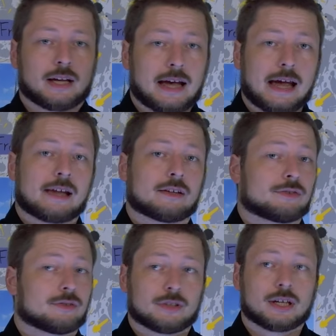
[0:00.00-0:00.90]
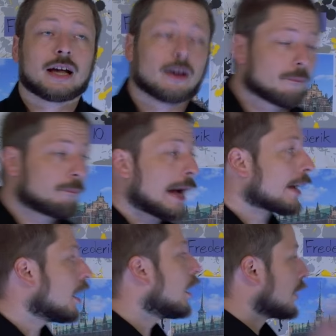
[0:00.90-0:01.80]
And by
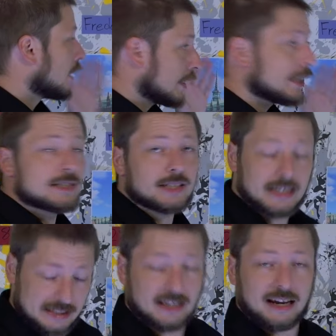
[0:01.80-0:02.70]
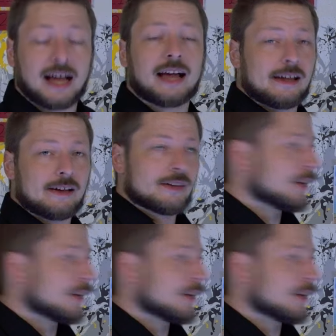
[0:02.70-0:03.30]
God, this is a lie.